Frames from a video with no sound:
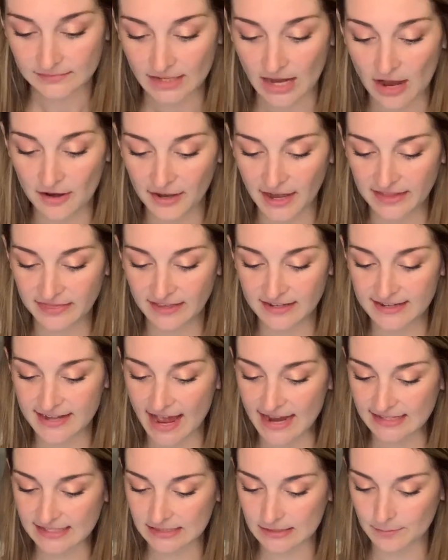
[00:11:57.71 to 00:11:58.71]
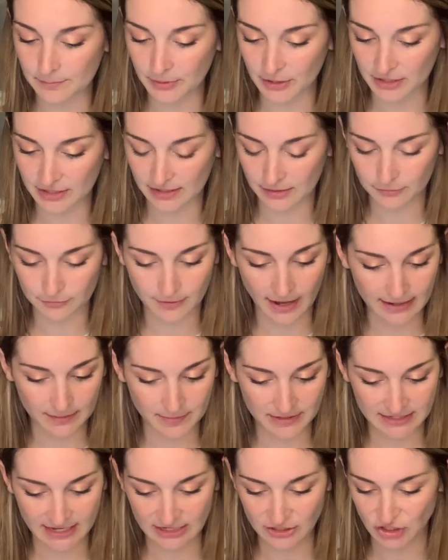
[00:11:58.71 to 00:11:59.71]
All right, the next book
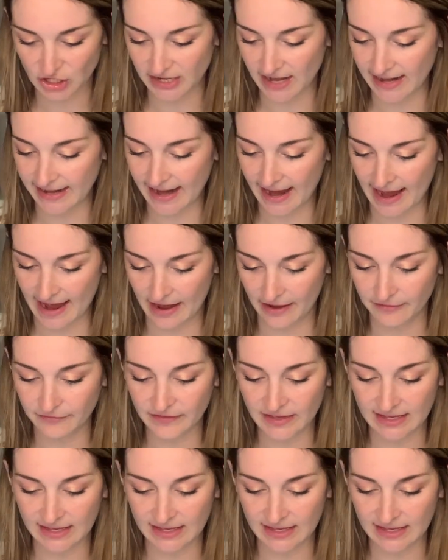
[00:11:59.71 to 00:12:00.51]
recommendation I have